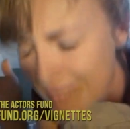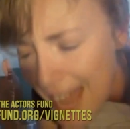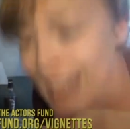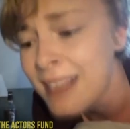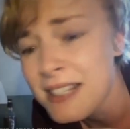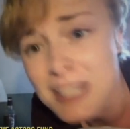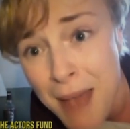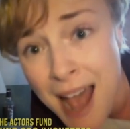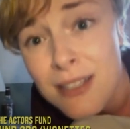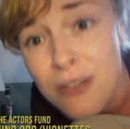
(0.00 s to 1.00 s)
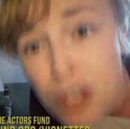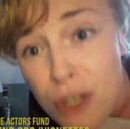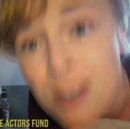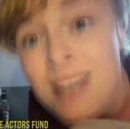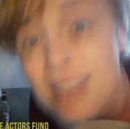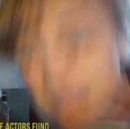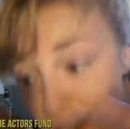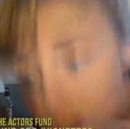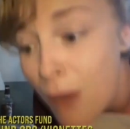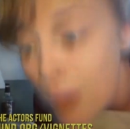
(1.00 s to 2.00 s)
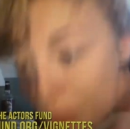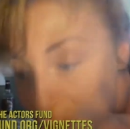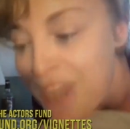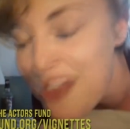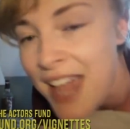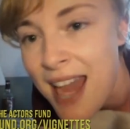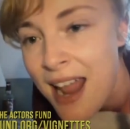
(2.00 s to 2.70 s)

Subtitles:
endless mass of useless, unknowable nothing,